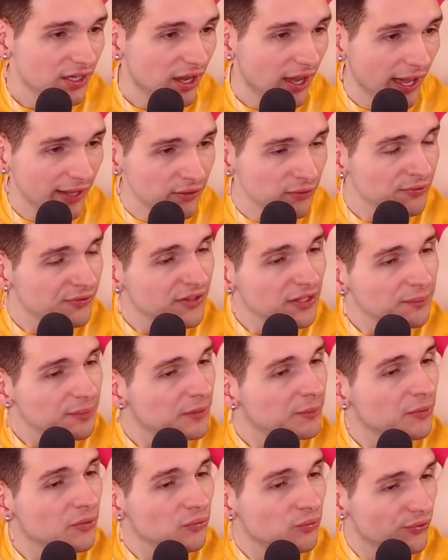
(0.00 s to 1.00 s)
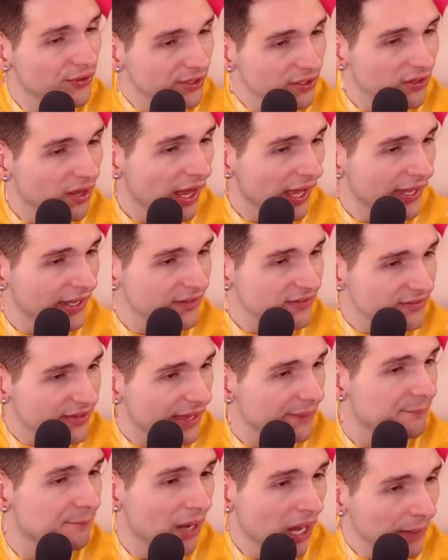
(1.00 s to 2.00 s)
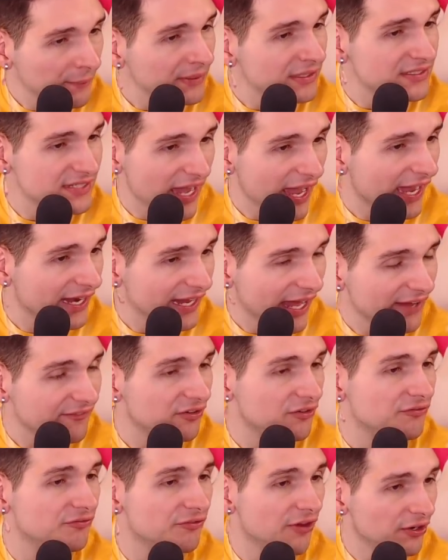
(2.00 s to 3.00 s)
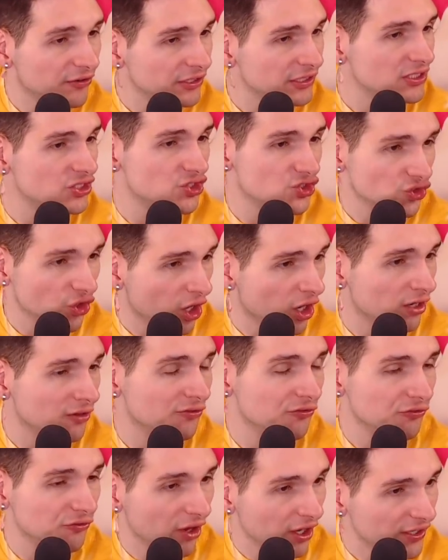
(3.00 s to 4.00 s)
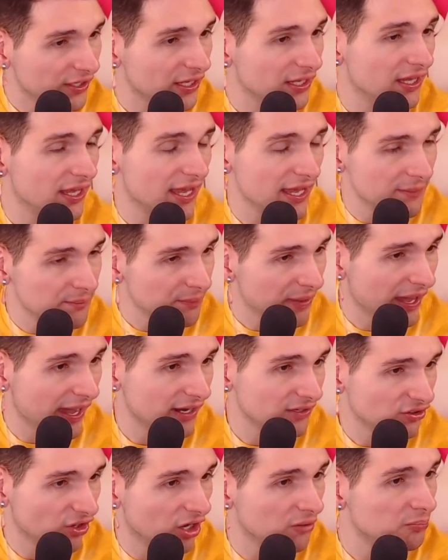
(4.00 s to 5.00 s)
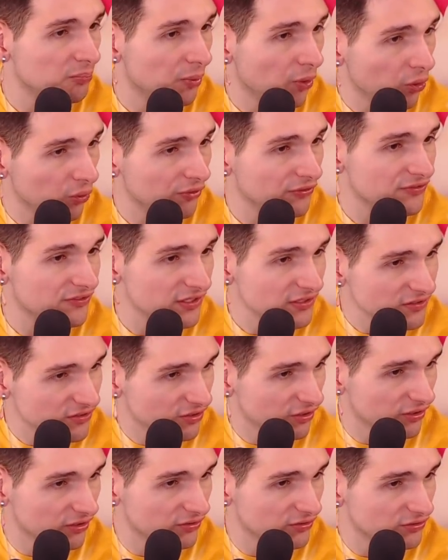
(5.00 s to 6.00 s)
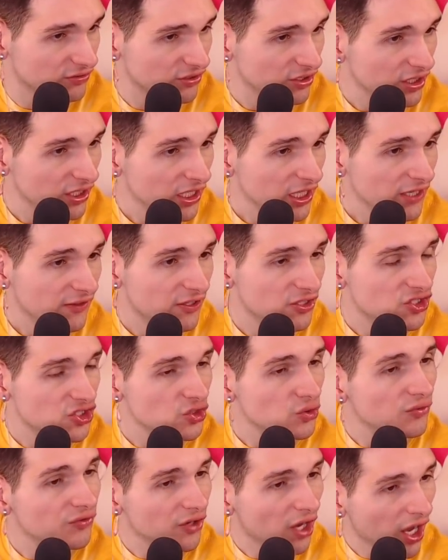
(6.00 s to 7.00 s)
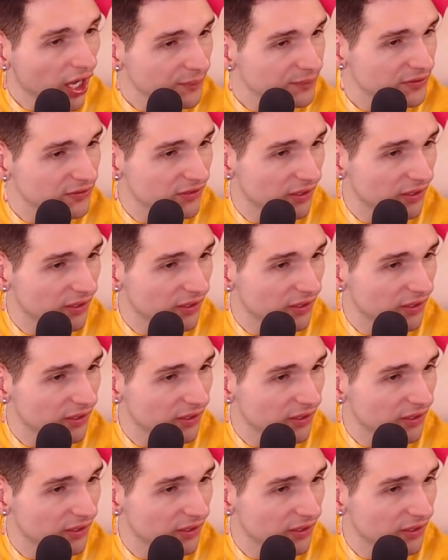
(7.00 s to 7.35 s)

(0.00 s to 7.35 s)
I don't think people realize that mom and dad have a very strong fucking impact on both sisters. The Two of Cups is